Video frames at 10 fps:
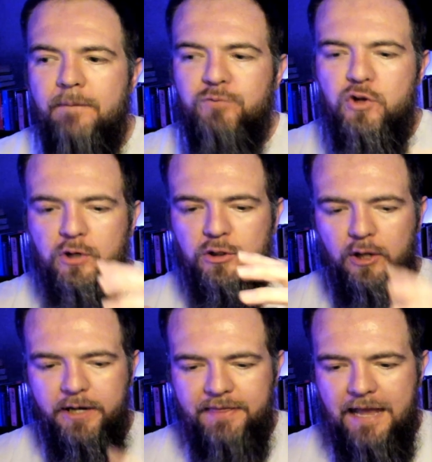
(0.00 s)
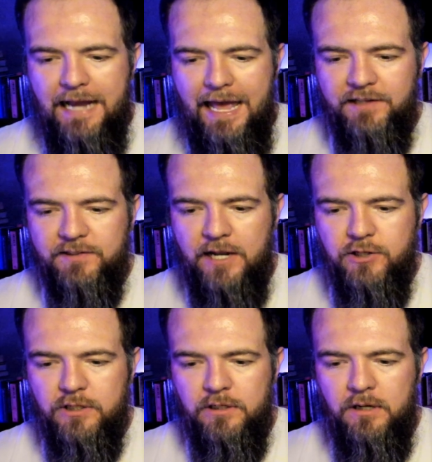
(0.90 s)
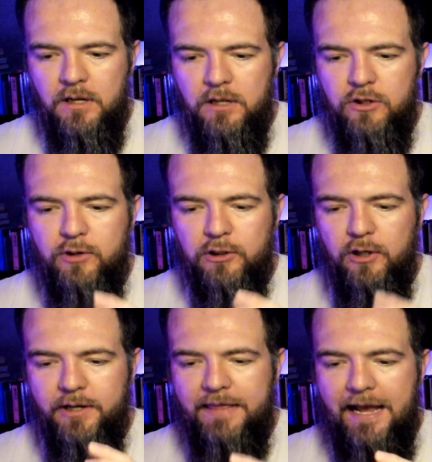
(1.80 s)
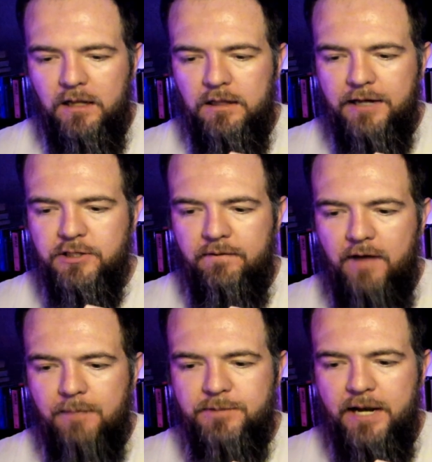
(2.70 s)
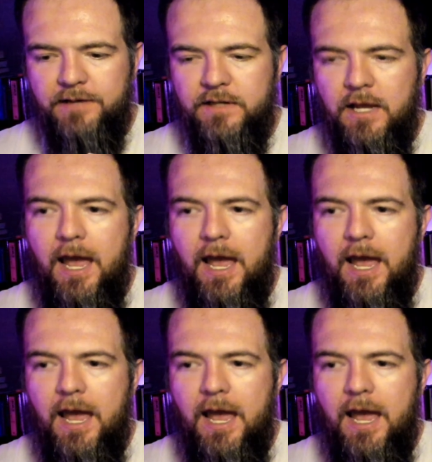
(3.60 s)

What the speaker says: You could look at that extension, you could look at that collection of objects,